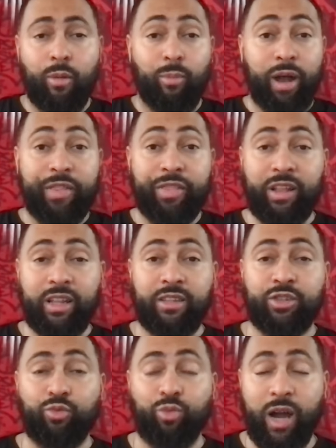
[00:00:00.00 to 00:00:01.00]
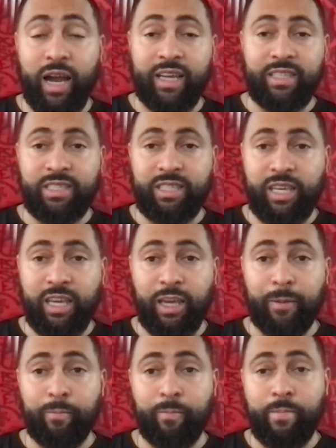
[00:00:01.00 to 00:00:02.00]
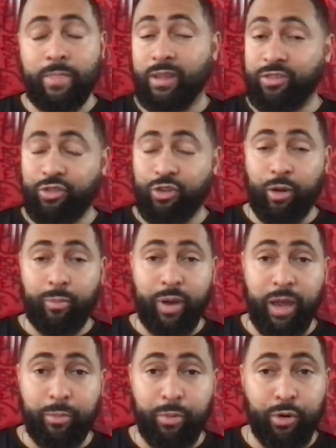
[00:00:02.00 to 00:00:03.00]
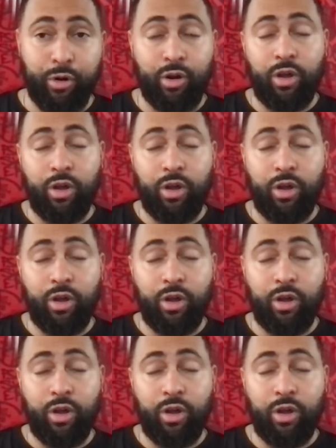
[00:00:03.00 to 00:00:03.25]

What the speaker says: but I think that this Rockets team, at least on paper,